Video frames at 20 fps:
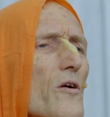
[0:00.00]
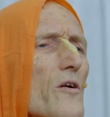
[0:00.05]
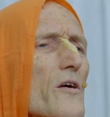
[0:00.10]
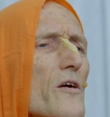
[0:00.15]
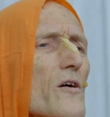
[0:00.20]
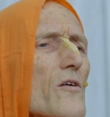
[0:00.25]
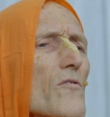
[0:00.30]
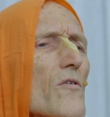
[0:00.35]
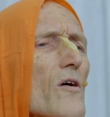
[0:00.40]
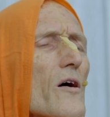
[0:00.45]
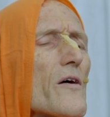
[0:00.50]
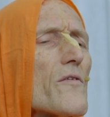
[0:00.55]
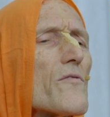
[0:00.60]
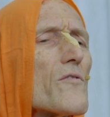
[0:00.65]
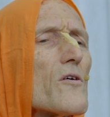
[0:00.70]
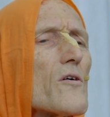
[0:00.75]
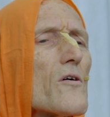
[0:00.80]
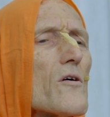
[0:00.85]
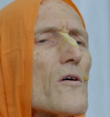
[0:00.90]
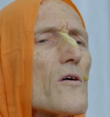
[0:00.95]
when he
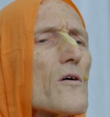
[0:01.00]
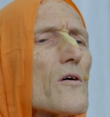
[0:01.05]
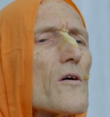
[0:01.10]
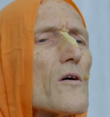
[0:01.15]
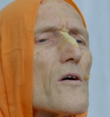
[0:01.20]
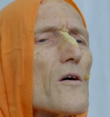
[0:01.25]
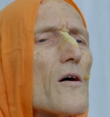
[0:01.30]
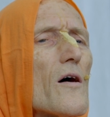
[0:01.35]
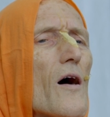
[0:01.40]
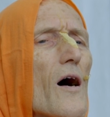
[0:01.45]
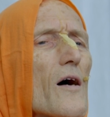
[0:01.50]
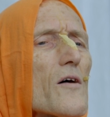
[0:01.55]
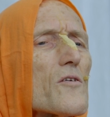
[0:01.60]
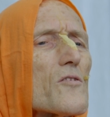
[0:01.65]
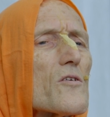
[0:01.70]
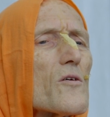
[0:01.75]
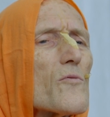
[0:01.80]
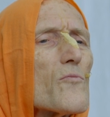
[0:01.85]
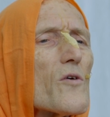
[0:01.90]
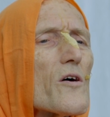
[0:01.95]
arrived
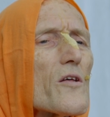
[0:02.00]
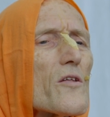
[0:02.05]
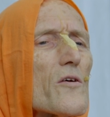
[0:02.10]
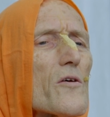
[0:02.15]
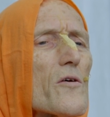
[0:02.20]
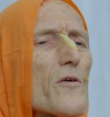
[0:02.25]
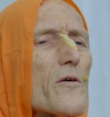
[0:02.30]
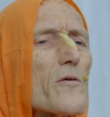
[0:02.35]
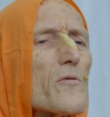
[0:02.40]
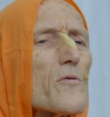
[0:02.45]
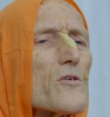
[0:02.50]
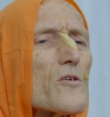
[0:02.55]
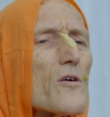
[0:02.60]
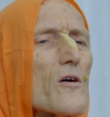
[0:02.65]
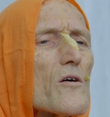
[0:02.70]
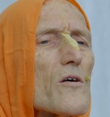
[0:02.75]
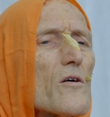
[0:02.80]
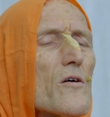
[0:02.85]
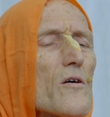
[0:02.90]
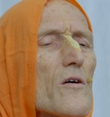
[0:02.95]
asked him whether he was
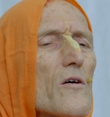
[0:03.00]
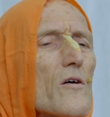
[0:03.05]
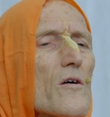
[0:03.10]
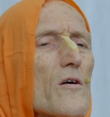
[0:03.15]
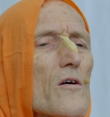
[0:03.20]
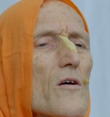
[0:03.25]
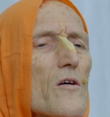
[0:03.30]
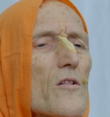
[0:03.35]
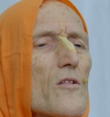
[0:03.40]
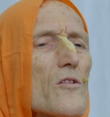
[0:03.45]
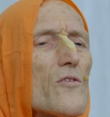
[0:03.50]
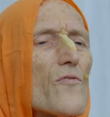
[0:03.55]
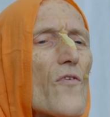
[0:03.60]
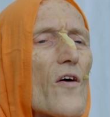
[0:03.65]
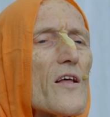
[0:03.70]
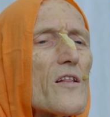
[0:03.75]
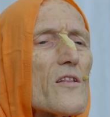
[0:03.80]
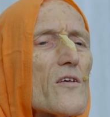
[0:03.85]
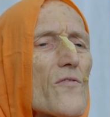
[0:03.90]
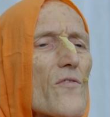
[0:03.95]
a
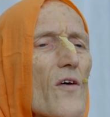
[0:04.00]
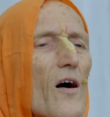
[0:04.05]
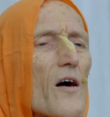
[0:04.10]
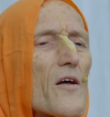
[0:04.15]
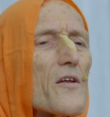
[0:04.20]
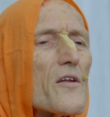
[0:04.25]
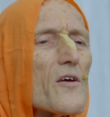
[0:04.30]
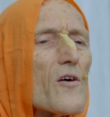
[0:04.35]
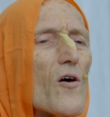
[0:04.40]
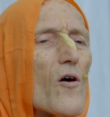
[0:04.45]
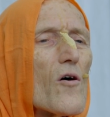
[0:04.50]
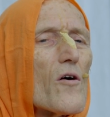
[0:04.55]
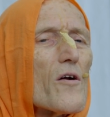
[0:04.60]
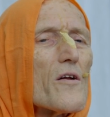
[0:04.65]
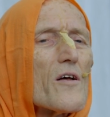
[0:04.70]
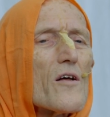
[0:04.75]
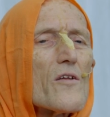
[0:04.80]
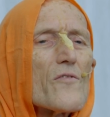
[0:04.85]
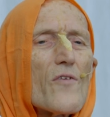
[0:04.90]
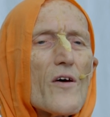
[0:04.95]
Dvaitavadi or
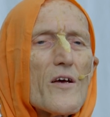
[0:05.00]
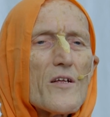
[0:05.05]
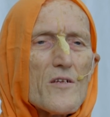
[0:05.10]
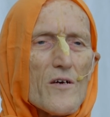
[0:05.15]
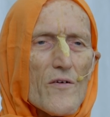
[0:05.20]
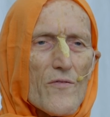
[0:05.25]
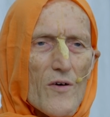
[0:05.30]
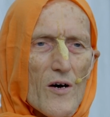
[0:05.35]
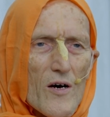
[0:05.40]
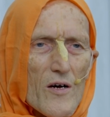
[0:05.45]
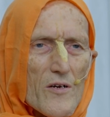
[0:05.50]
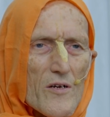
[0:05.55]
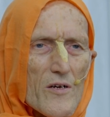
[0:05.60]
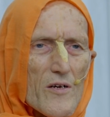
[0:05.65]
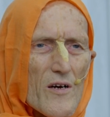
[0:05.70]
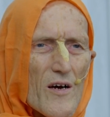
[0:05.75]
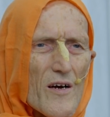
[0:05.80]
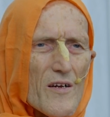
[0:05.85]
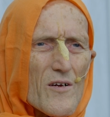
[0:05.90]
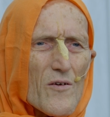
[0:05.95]
an
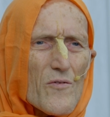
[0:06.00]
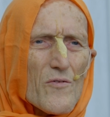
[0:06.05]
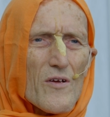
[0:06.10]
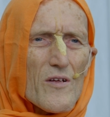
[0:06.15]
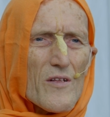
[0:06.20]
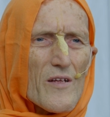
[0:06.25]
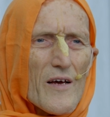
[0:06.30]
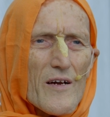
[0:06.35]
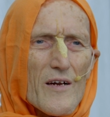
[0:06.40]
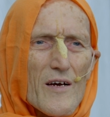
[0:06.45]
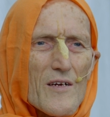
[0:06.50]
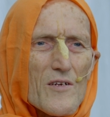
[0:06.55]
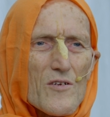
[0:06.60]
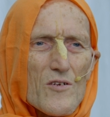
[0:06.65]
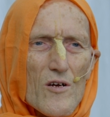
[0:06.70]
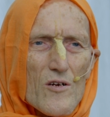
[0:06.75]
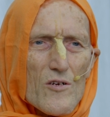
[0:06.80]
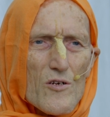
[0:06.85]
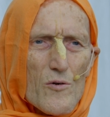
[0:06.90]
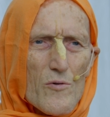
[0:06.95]
Advaitavadi. I don't think they'd ask
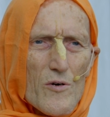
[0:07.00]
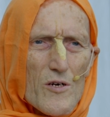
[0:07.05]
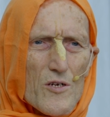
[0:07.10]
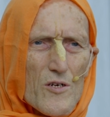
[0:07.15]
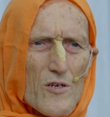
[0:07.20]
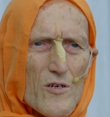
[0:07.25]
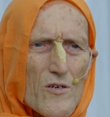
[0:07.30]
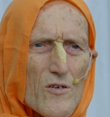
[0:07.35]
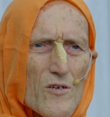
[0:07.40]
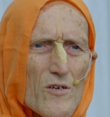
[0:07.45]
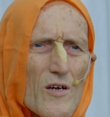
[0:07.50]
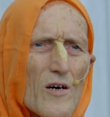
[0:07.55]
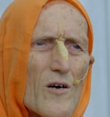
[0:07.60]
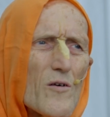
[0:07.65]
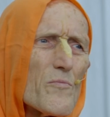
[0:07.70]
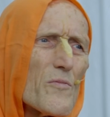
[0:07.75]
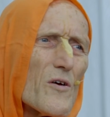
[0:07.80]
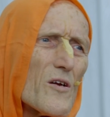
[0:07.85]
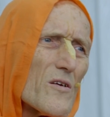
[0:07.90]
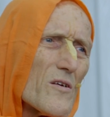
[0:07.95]
such questions
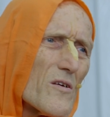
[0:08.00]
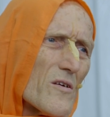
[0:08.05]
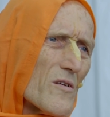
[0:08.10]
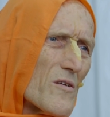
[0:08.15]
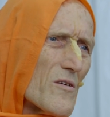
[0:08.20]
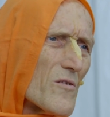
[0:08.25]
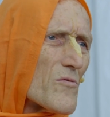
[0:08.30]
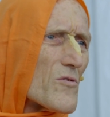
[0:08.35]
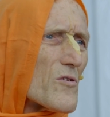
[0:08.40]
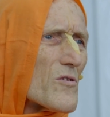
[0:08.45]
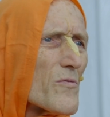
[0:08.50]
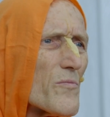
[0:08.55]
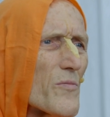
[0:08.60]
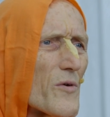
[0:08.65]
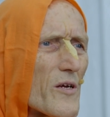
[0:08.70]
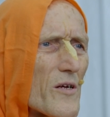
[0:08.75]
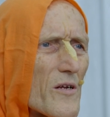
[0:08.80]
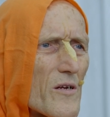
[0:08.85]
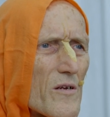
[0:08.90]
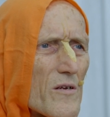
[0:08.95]
now, but it used to
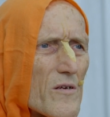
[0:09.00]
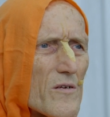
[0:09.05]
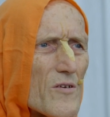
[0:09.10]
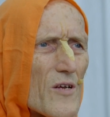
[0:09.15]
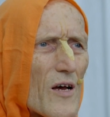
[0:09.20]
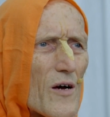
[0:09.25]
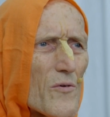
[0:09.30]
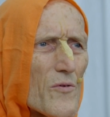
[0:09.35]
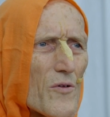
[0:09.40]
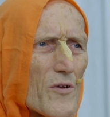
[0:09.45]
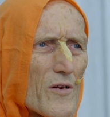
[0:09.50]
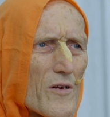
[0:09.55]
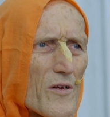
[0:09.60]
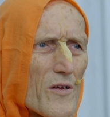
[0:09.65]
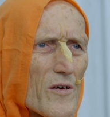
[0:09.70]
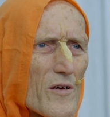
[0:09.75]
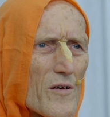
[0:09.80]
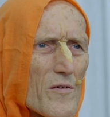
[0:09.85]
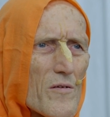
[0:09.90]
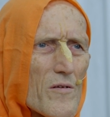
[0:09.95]
be in South
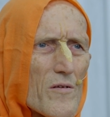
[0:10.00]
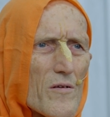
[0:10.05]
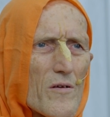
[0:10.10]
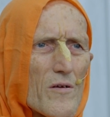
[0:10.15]
India.